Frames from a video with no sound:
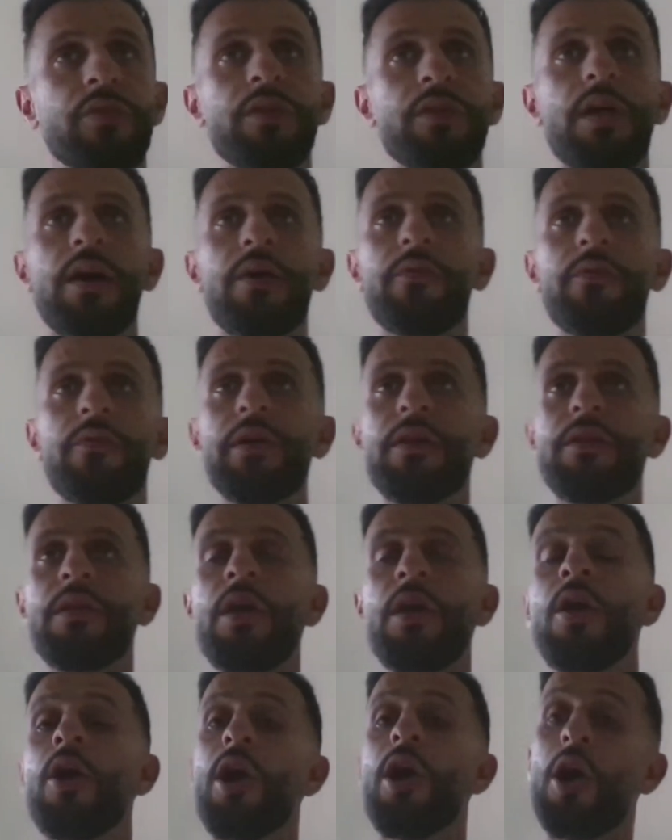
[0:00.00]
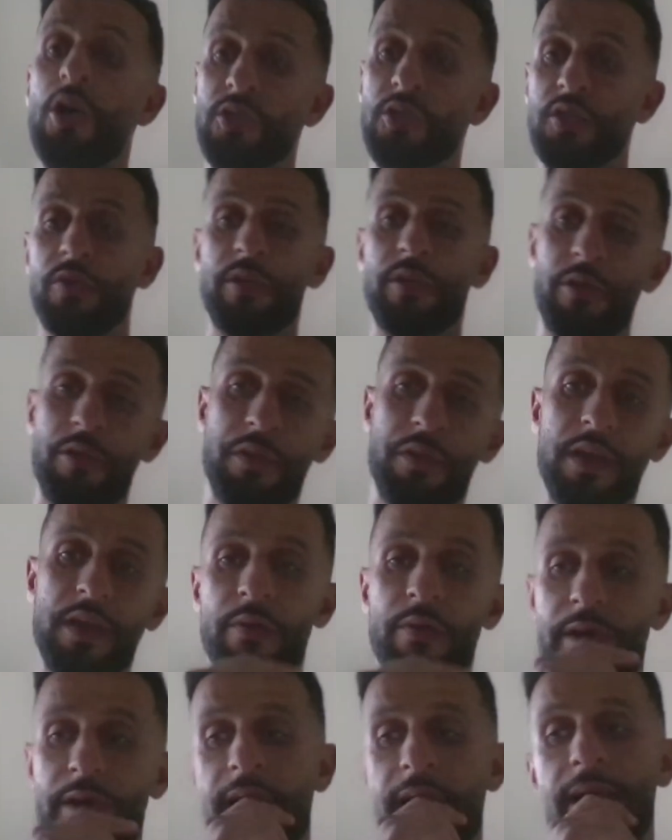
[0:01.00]
a lot with. Also, another thing I
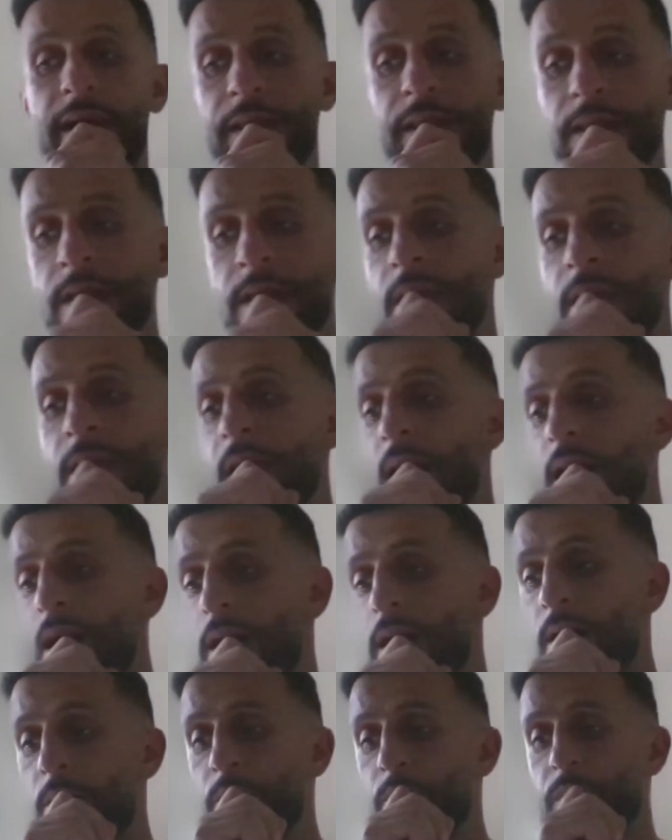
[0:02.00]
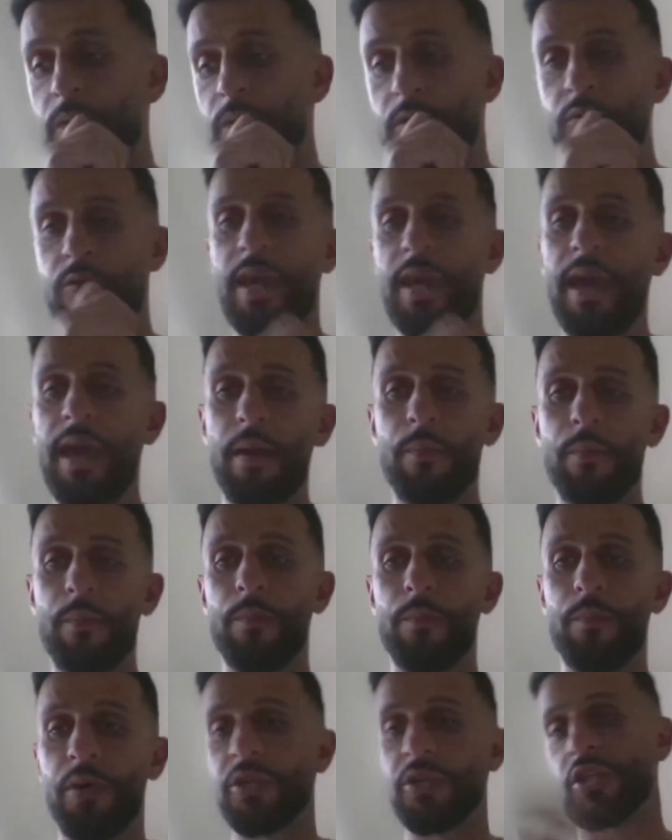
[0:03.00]
want to add: you can't
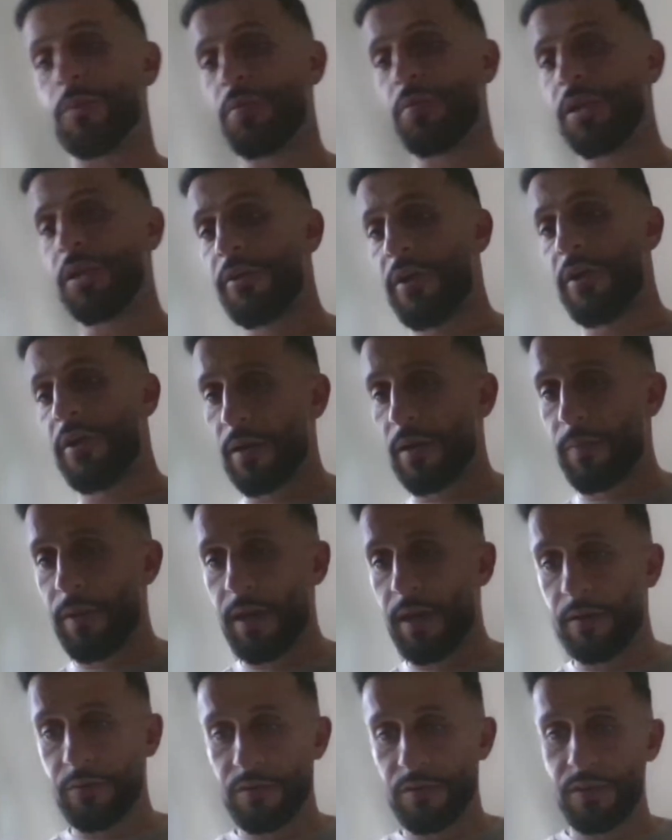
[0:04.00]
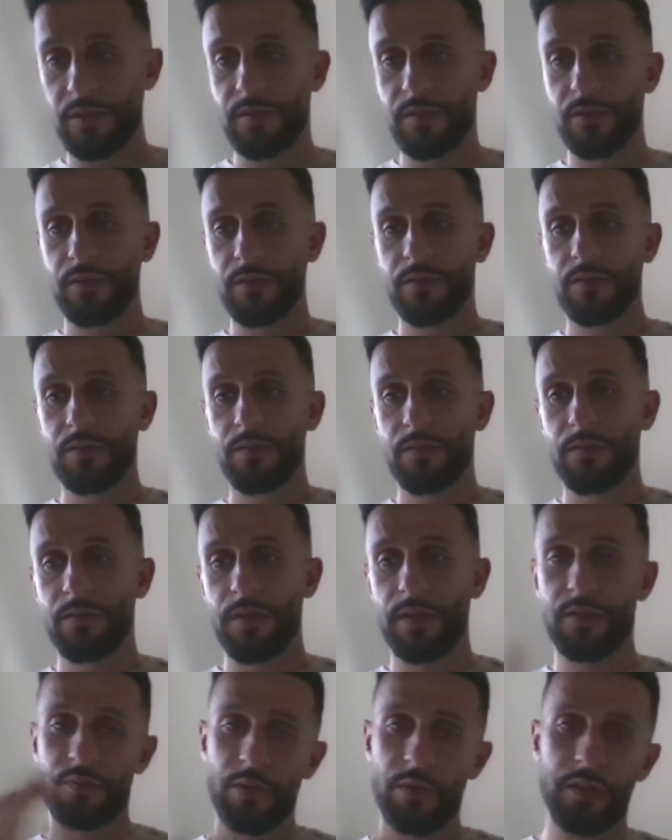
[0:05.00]
push a player out of bounds.
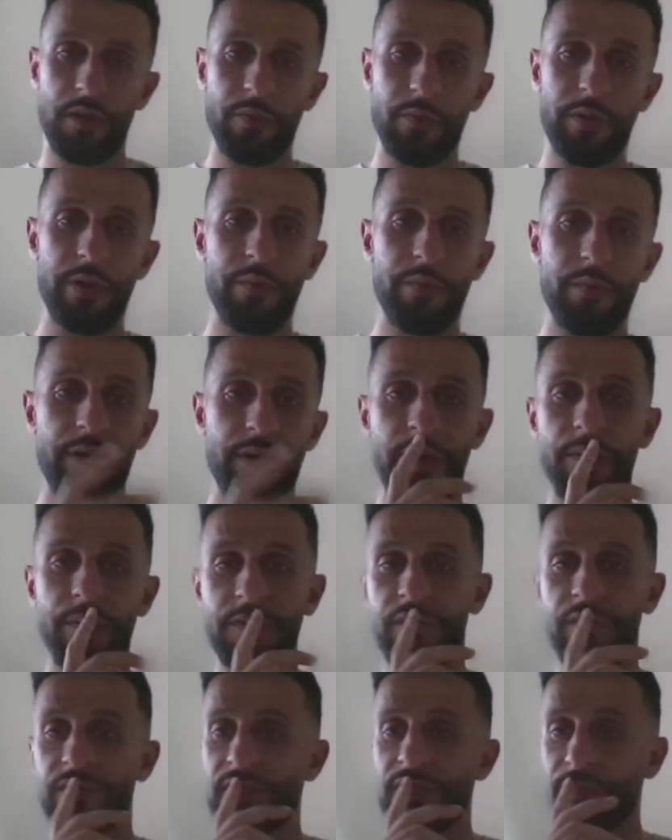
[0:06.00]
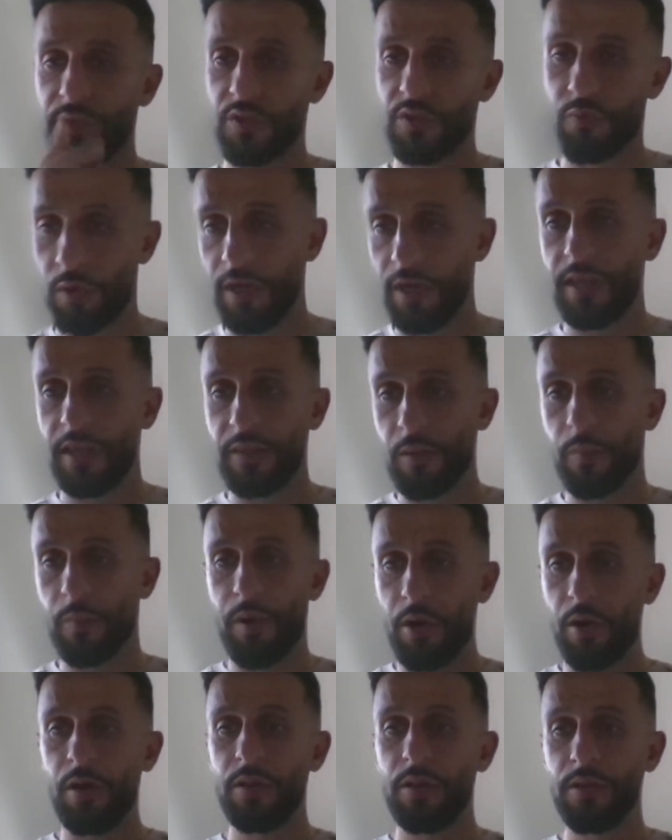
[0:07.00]
That's one thing we didn't bring up. So if someone's running the
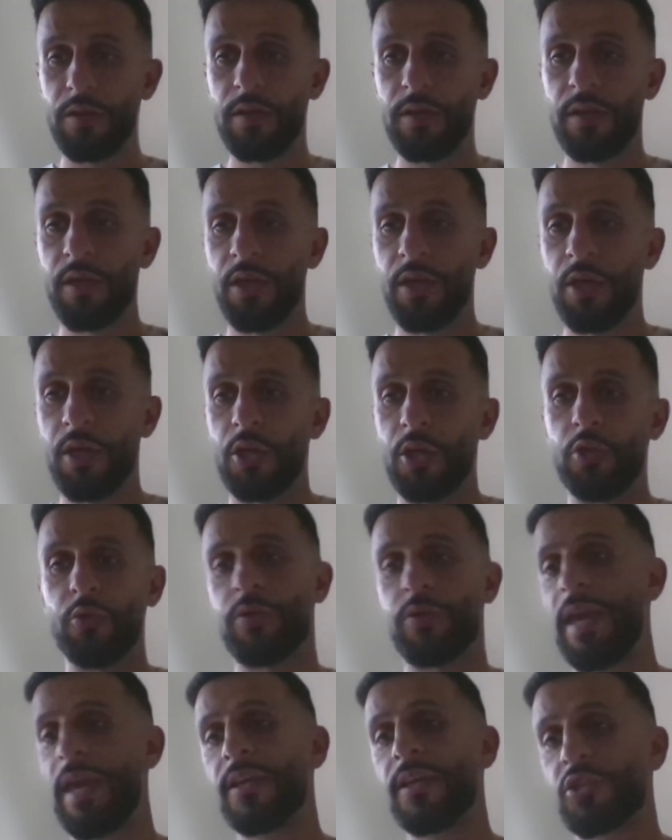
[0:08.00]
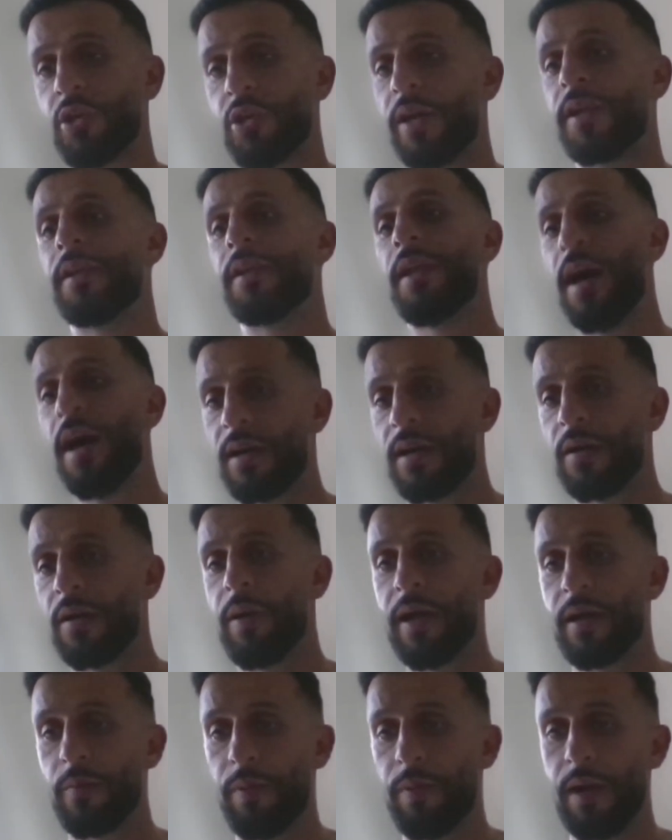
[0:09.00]
ball, you can't try to knock them
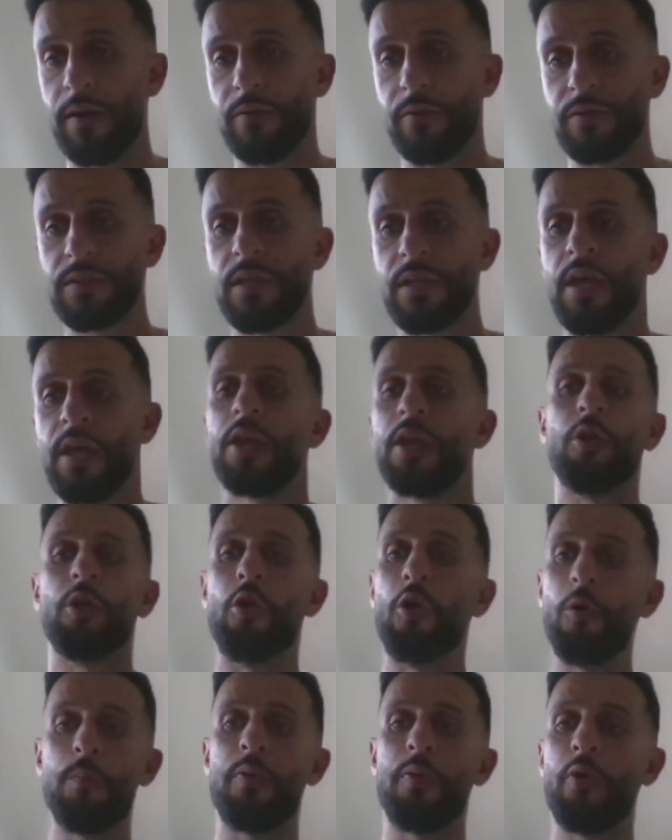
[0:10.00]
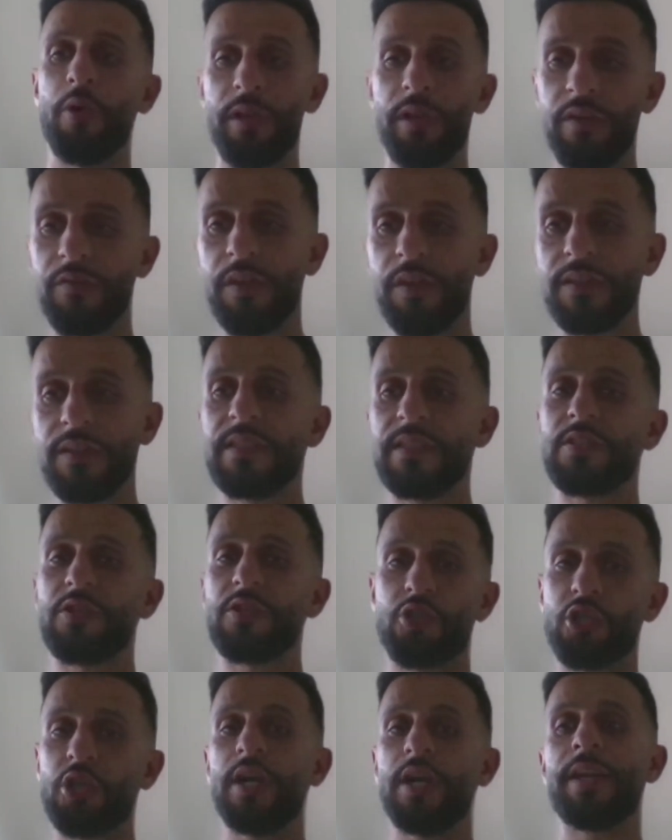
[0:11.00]
out of bounds. The whole point of this is you're
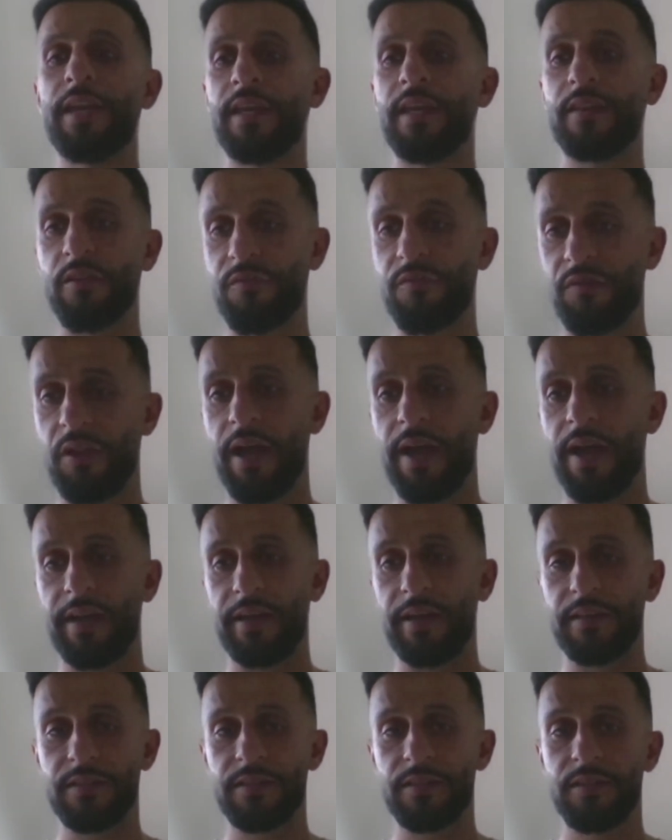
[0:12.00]
trying to get the flags.